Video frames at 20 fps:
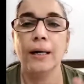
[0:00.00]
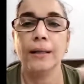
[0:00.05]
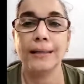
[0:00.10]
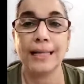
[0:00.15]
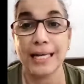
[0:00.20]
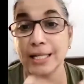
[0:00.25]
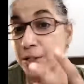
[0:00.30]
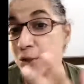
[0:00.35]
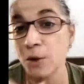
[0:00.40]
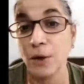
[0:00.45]

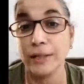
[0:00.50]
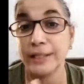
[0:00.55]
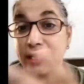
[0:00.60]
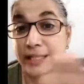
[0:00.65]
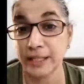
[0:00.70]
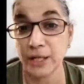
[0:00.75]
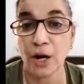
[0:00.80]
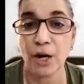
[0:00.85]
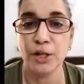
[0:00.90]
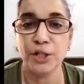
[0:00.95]
That's all
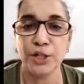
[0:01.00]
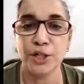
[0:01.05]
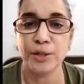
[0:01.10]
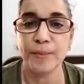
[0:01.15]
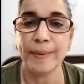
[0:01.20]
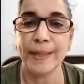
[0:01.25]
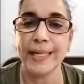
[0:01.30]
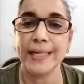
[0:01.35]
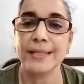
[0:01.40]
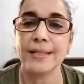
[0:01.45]
technology
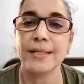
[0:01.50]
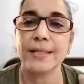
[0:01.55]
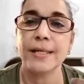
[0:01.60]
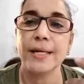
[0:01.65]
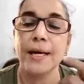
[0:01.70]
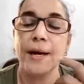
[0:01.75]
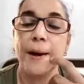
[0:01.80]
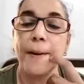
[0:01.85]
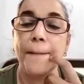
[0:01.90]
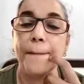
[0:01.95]
based.
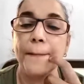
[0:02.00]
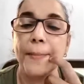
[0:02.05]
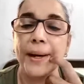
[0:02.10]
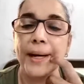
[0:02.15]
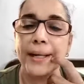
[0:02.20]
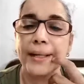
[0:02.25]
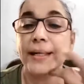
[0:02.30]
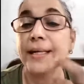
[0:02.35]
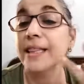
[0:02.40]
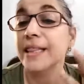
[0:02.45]

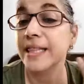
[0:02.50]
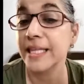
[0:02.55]
But